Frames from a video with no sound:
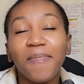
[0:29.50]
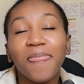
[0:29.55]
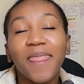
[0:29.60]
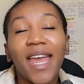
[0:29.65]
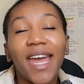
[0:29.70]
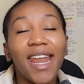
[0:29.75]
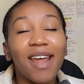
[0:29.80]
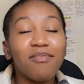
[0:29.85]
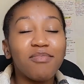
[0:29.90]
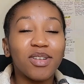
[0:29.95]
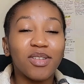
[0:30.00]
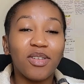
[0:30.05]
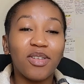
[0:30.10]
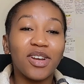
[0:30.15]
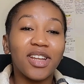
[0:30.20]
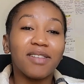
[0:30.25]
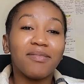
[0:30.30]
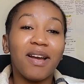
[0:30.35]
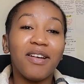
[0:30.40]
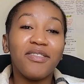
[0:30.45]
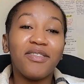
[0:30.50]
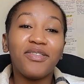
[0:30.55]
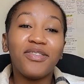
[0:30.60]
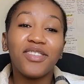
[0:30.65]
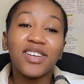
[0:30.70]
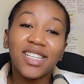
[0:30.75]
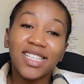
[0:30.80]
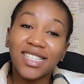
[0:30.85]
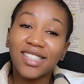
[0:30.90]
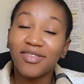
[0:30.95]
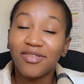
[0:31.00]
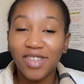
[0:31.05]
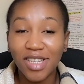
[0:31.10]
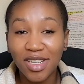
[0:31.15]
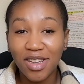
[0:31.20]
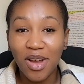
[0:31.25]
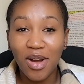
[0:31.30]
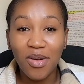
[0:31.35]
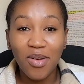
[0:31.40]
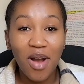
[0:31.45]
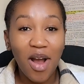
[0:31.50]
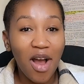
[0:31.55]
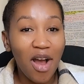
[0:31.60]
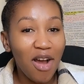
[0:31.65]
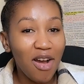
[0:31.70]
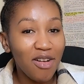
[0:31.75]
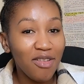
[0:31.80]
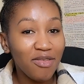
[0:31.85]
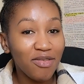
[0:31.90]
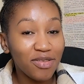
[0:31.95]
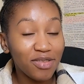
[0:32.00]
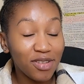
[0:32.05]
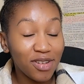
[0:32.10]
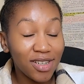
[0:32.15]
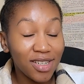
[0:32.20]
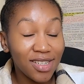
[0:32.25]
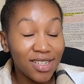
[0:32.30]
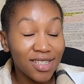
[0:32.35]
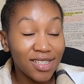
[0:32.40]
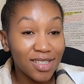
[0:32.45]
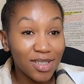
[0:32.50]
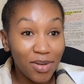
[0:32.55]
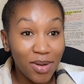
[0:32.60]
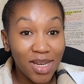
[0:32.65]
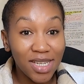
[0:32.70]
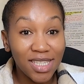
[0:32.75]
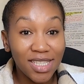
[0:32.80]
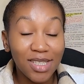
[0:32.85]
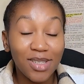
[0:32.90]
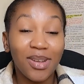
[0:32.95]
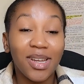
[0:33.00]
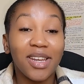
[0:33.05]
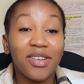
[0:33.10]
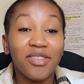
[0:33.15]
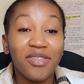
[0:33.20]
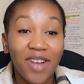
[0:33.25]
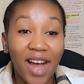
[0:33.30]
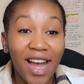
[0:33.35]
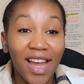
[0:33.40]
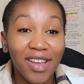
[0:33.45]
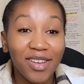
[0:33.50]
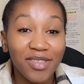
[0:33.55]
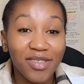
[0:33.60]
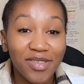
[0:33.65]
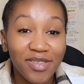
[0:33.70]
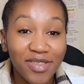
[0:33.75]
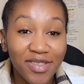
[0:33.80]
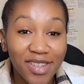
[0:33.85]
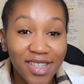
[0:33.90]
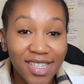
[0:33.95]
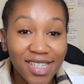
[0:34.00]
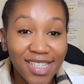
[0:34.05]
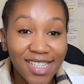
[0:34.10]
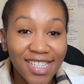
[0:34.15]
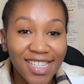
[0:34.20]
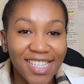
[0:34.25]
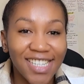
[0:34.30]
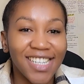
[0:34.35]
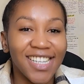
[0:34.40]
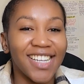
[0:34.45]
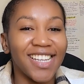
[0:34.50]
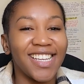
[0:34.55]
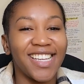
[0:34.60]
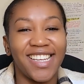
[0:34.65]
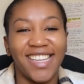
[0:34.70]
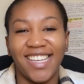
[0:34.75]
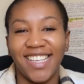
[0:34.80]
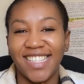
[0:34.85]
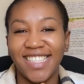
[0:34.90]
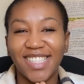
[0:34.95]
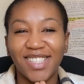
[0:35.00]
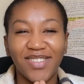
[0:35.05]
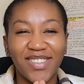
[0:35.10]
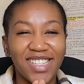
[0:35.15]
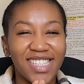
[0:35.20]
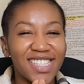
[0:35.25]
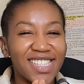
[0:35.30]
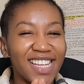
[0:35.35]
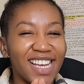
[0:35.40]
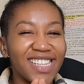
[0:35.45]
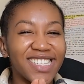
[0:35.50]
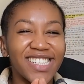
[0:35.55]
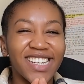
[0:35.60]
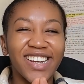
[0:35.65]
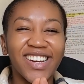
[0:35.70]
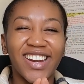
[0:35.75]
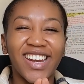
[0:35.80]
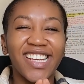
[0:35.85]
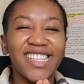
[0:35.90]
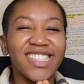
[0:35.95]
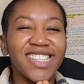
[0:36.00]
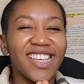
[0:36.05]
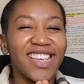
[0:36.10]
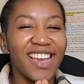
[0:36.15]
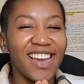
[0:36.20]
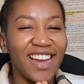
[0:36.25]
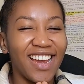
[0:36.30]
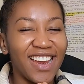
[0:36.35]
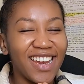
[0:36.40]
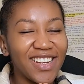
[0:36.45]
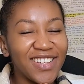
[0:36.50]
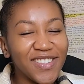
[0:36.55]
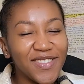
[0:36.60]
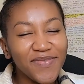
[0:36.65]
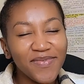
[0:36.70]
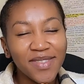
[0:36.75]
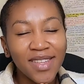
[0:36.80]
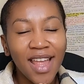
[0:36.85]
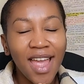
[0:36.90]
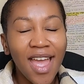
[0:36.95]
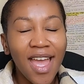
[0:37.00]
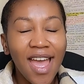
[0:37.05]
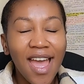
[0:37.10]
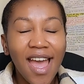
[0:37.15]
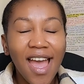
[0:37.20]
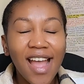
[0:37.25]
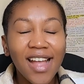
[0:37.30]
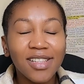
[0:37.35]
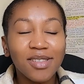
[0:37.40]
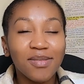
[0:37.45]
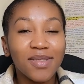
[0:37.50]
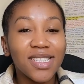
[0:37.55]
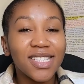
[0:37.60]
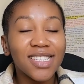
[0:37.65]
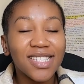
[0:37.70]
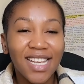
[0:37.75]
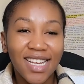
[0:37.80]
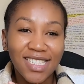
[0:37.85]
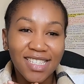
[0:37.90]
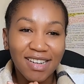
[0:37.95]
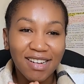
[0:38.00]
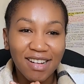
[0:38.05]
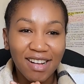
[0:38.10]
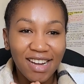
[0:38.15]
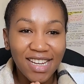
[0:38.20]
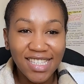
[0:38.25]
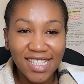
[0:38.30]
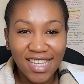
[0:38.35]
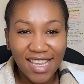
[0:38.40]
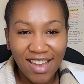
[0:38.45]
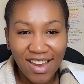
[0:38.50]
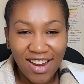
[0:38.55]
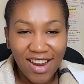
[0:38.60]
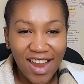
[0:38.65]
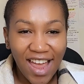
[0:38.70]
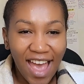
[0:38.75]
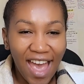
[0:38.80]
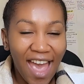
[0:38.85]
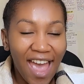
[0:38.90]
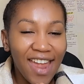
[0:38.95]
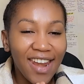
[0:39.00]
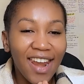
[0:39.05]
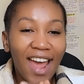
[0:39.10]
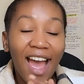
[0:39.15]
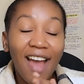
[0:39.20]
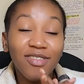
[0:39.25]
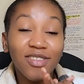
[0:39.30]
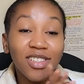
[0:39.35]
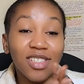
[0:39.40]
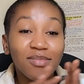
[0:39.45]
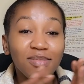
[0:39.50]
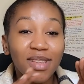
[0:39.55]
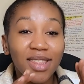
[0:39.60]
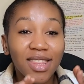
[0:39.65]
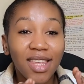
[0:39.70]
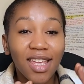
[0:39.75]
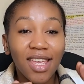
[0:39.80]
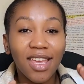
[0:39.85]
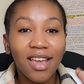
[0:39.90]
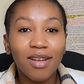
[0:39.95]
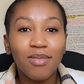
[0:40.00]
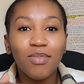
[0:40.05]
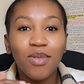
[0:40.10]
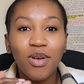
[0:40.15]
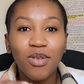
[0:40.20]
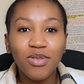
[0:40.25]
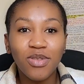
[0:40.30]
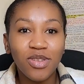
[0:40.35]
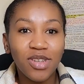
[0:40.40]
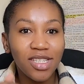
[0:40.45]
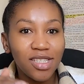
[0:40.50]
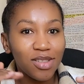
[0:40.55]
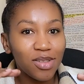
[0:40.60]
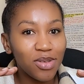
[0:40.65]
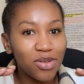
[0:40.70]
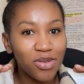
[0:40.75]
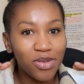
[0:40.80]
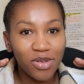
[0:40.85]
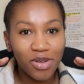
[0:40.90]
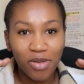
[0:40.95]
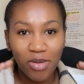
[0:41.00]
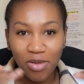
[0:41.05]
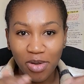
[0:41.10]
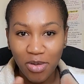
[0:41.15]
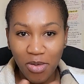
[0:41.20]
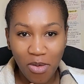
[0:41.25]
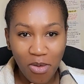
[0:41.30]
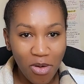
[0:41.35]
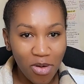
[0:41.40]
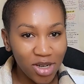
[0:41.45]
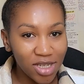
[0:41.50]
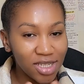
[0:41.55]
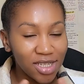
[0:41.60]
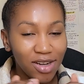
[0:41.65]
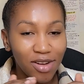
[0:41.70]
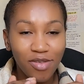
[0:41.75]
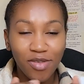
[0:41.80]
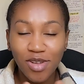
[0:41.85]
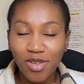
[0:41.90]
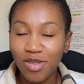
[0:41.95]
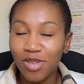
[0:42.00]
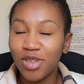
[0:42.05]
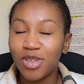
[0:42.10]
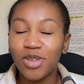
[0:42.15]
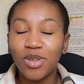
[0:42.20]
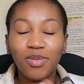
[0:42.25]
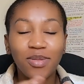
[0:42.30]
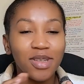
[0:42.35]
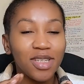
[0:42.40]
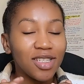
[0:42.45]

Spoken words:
And I'm recording my first video of 2025. It's been such a crazy year. And I've just been thinking, Mo, you need to record for YouTube.